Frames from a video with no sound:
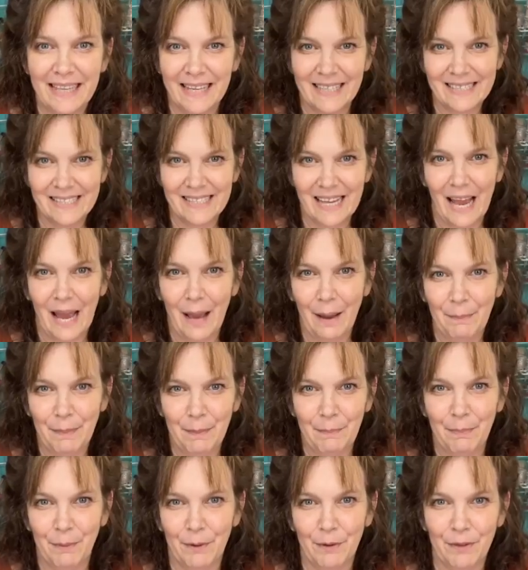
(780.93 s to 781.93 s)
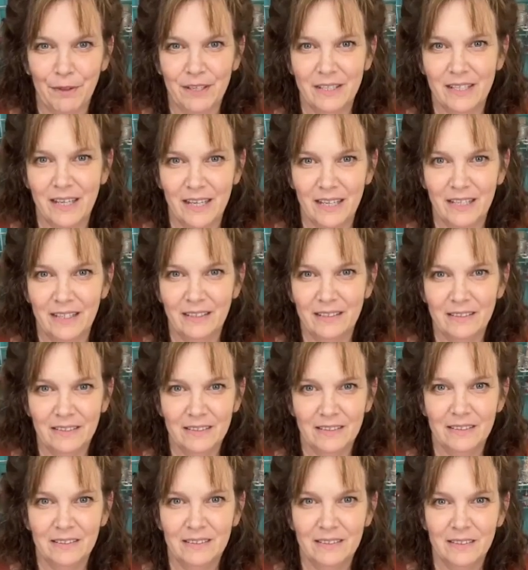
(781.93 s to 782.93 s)
Yes, happy birthday.
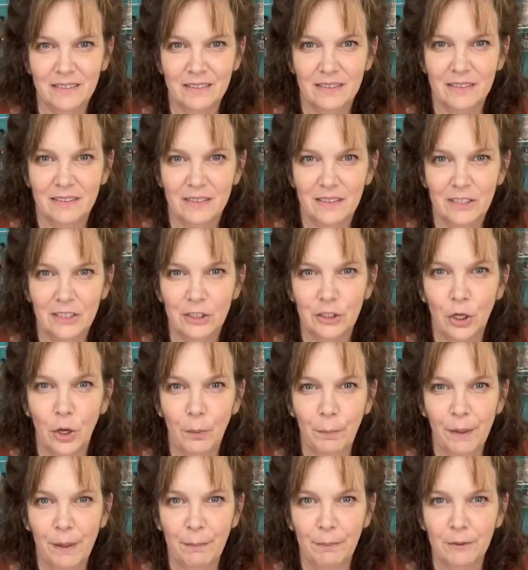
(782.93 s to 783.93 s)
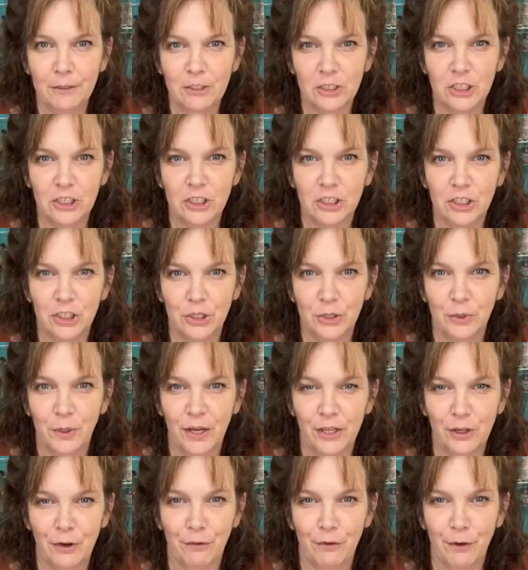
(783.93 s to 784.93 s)
No people, just
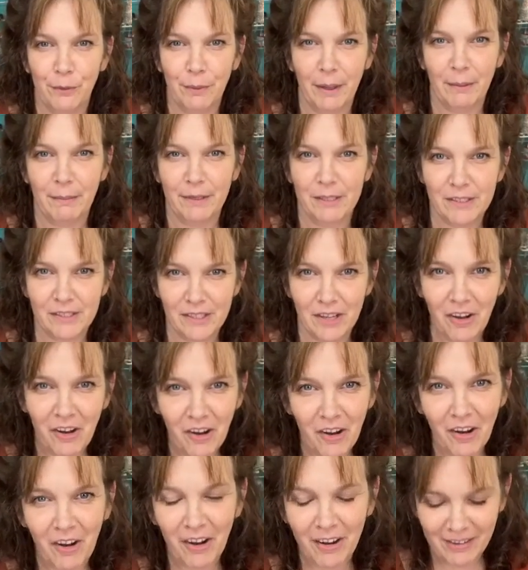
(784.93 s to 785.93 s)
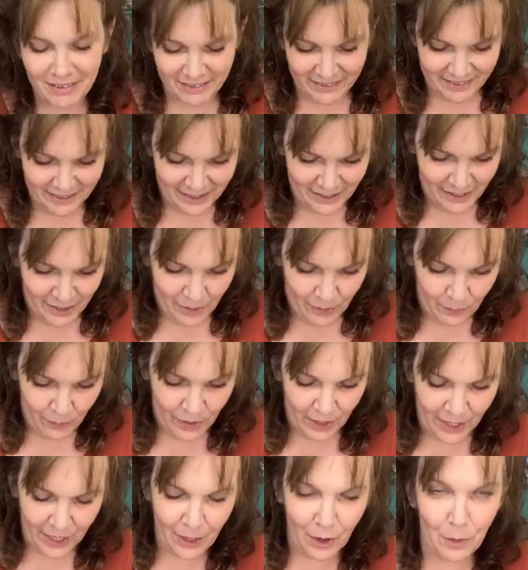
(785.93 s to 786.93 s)
you and your fur babies. Aw,
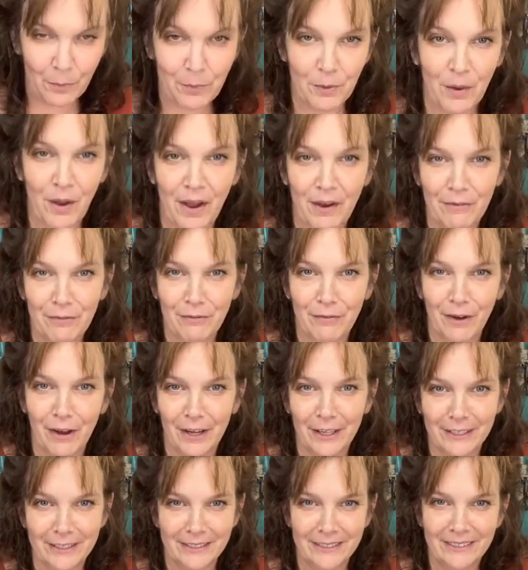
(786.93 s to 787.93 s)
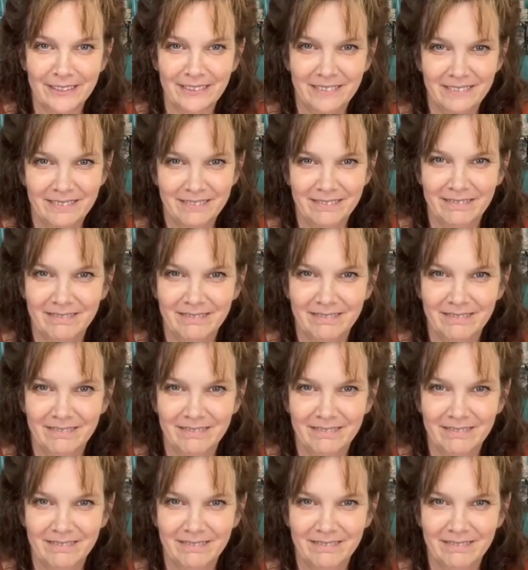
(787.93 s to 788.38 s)
well, I hope you have fun.